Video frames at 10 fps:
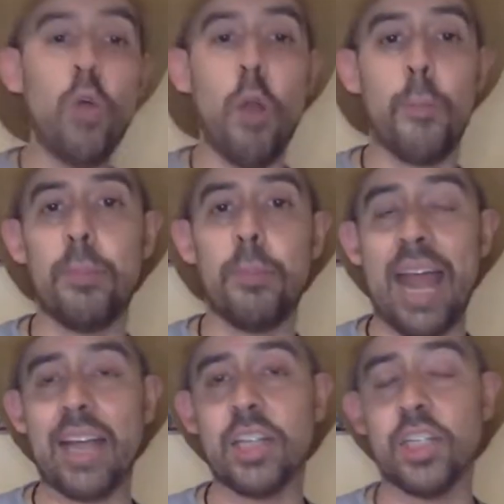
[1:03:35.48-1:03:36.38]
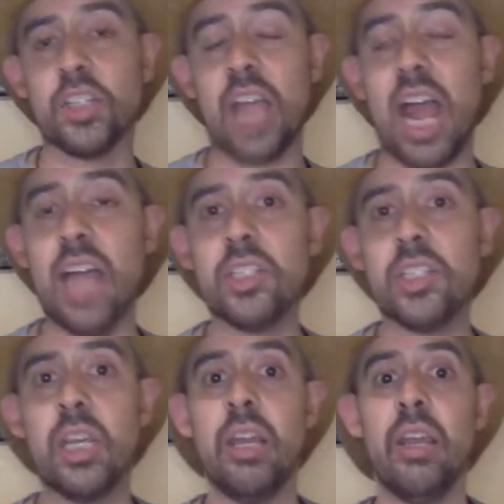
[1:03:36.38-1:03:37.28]
open packages, guys.
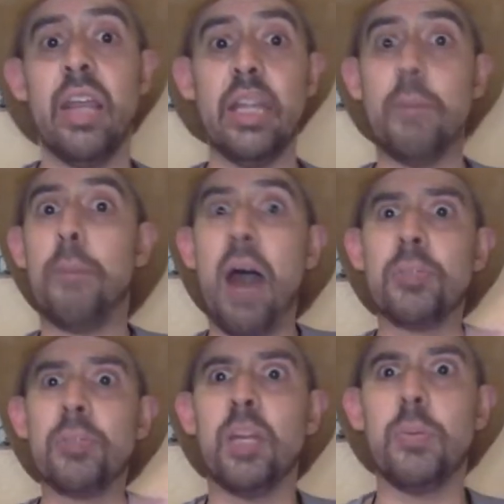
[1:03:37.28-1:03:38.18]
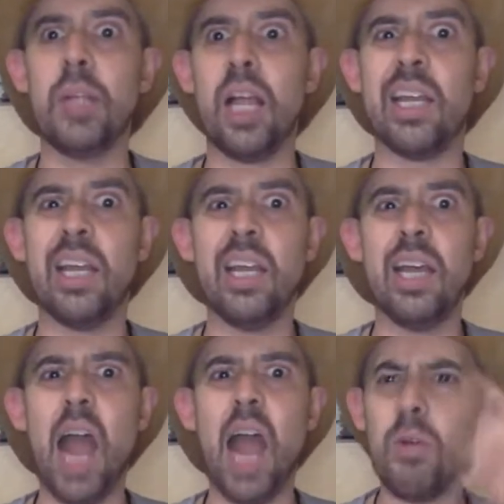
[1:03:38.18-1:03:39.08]
And then Bob's going to be like,
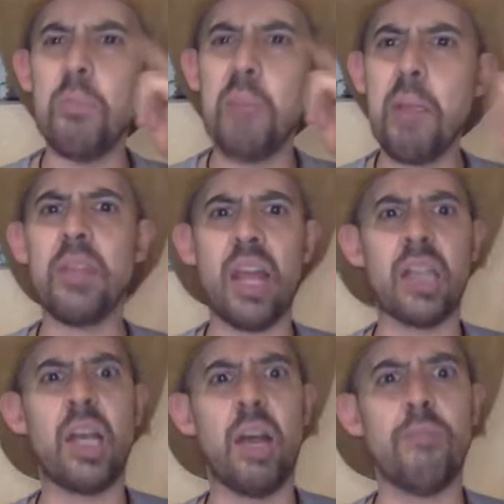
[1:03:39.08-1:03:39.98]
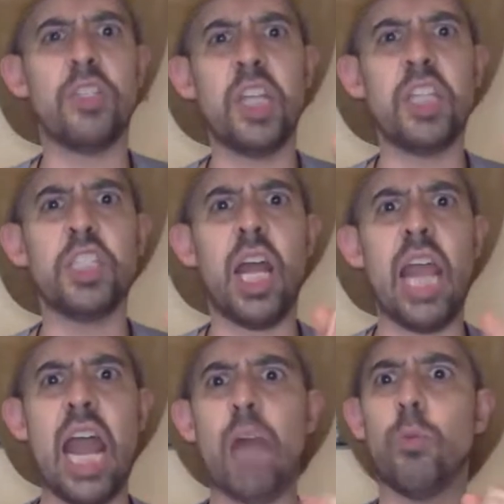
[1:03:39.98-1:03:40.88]
I remember that conversation I
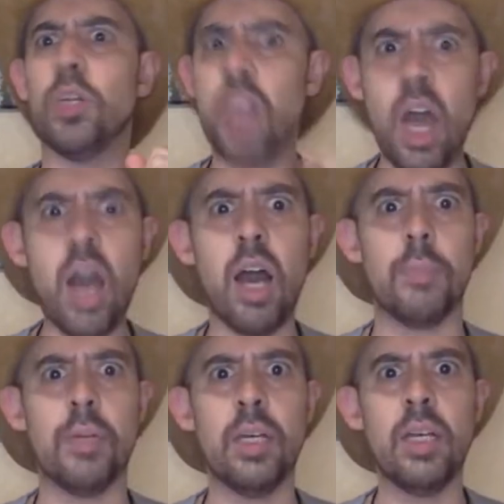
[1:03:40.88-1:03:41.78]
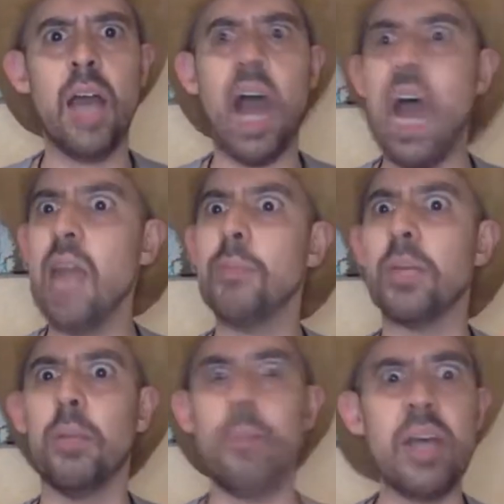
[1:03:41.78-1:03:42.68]
had with Tom. I'm
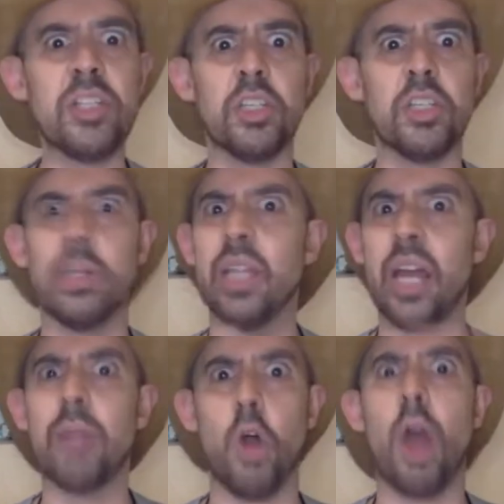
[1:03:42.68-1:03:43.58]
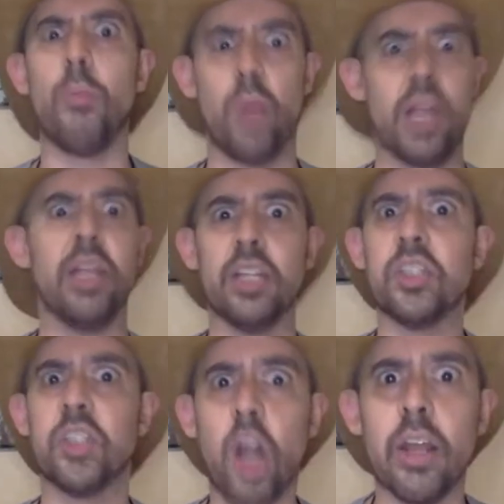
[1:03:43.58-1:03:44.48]
going to message him and let him know I'm ready to get
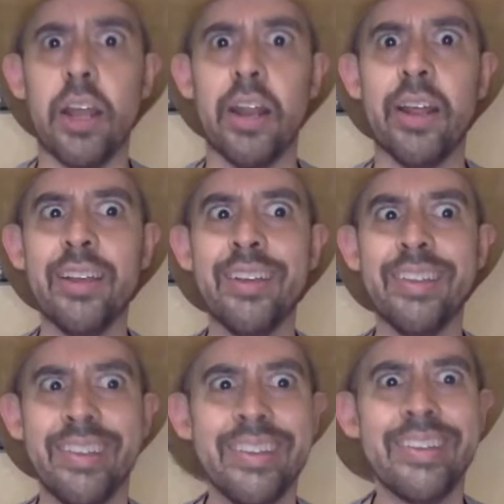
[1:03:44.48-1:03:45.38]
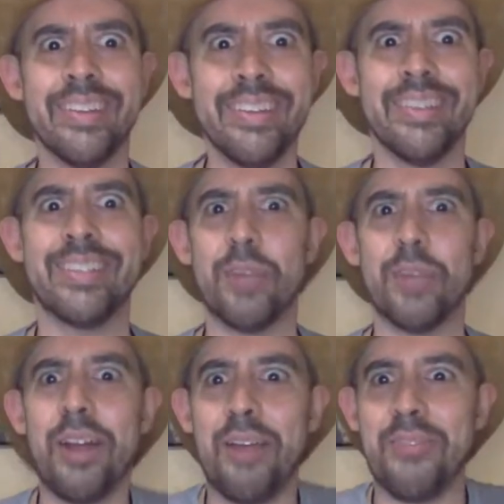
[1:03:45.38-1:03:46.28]
started. You see
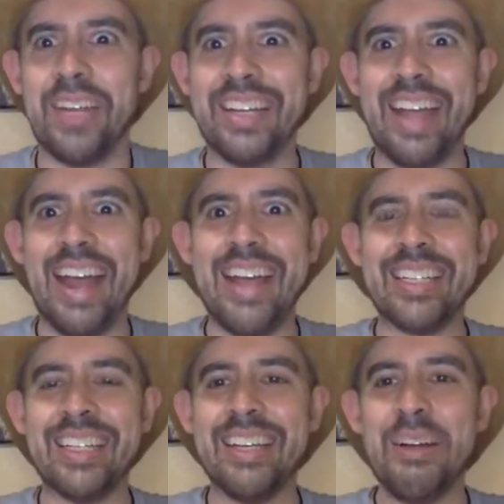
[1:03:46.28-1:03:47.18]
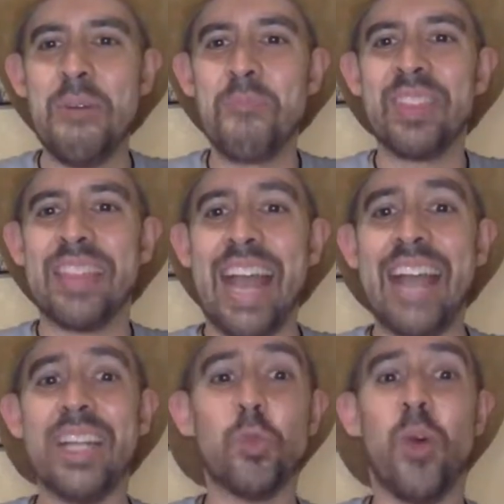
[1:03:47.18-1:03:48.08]
what I mean, guys? That
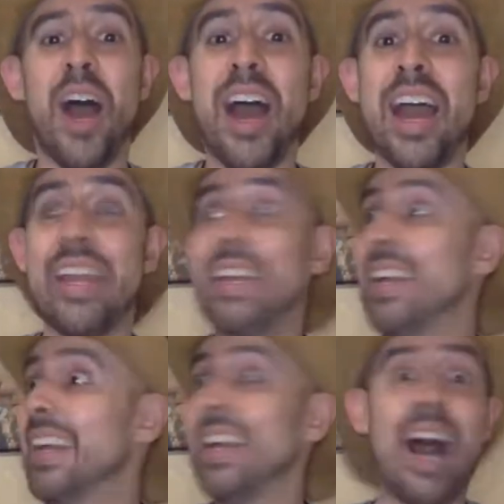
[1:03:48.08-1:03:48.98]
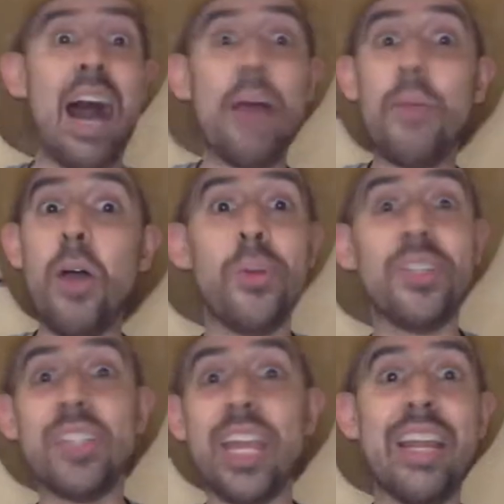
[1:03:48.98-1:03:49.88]
is why I'm
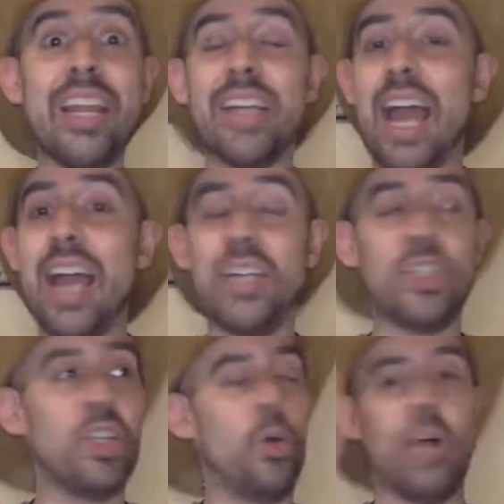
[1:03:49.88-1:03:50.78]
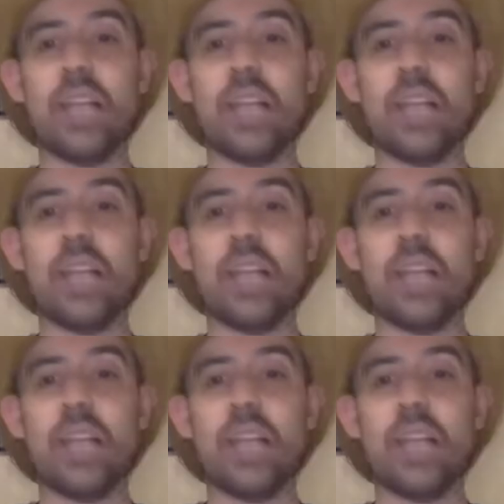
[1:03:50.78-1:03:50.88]
always saying, guys, you know,